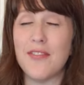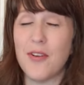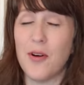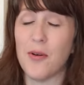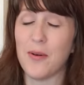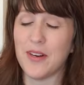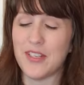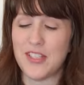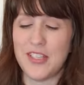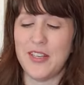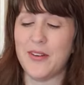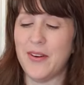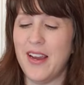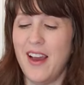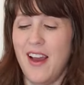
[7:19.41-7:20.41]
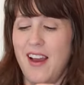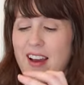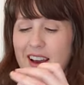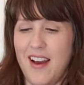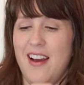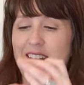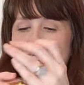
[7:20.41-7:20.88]
forward to.
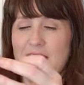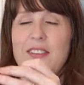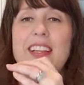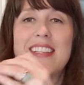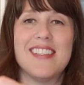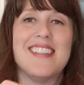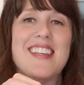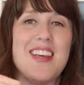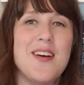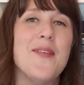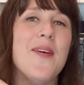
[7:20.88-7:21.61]
Uh, so let's see